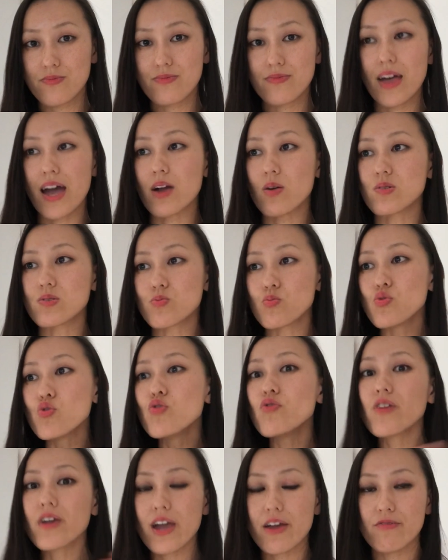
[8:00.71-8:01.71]
Like, I was
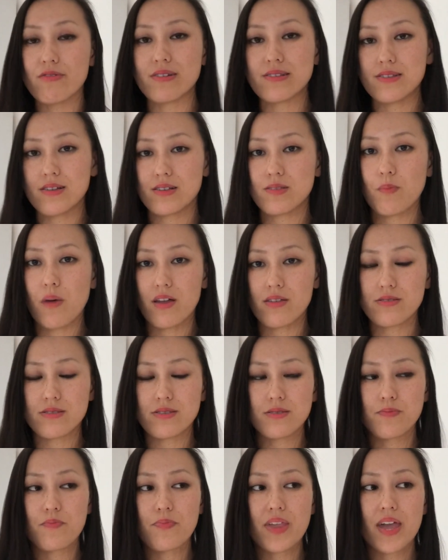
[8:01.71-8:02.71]
moving every 6
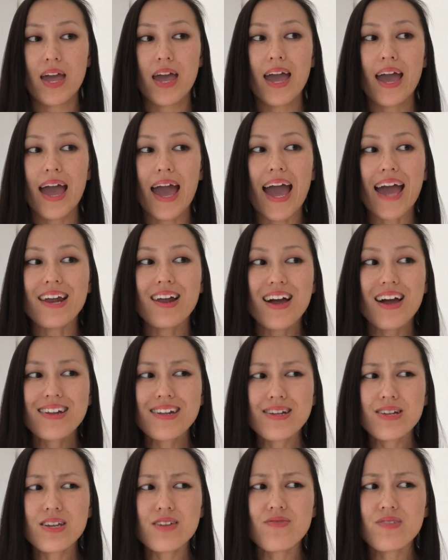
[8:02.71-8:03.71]
months. And I
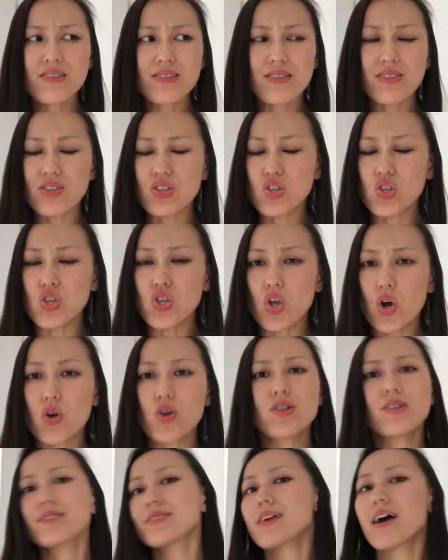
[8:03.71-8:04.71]
didn't even
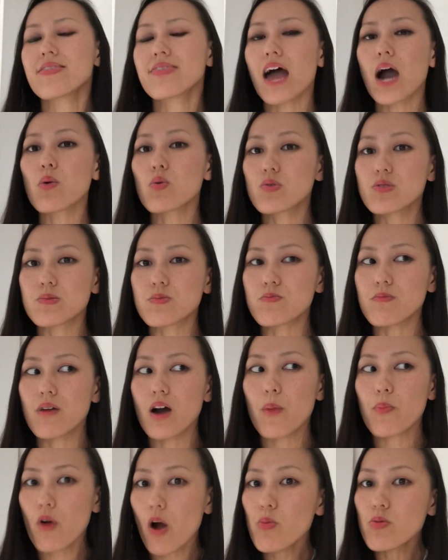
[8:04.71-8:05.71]
notice that that was a
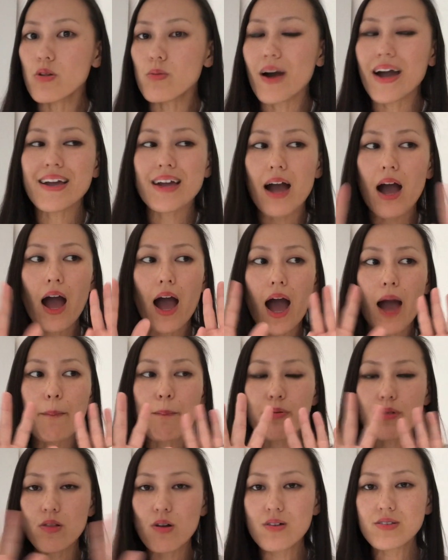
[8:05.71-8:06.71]
problem. Like, I
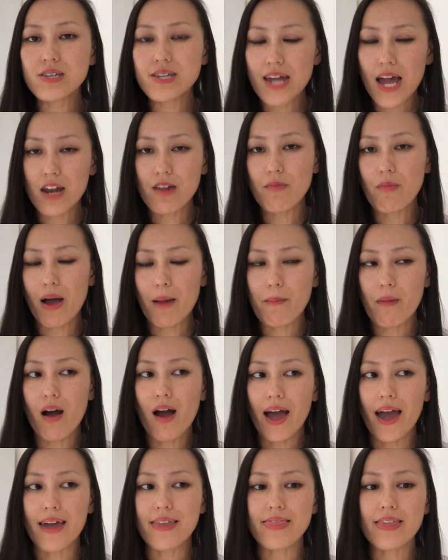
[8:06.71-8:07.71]
blocked it out of my
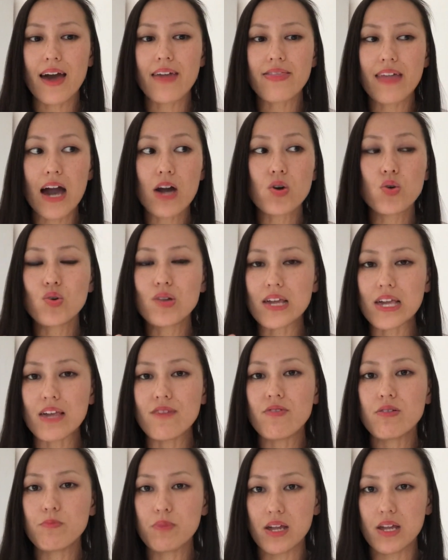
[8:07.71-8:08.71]
mind that that could
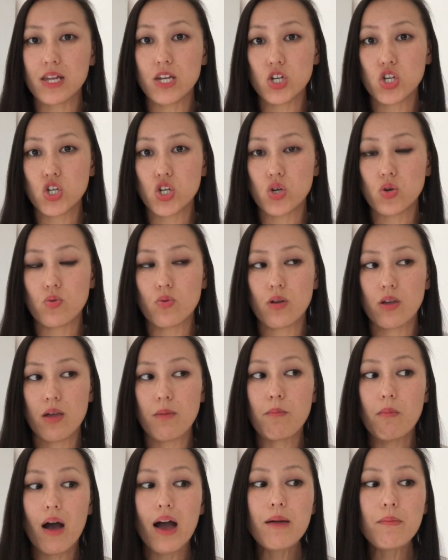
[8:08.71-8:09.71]
even be an issue. In
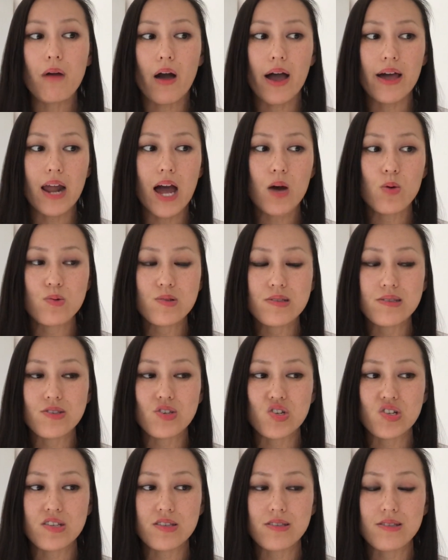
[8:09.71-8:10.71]
my mind, I was
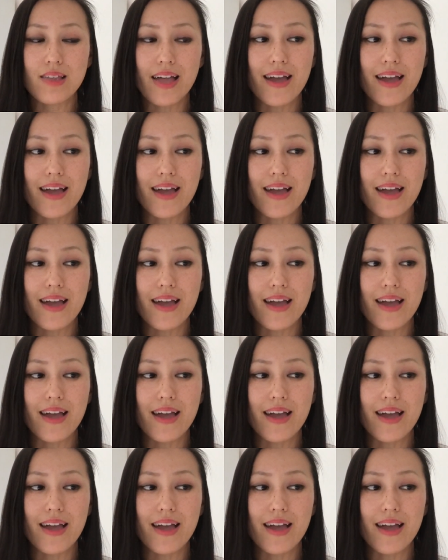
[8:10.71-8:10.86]
just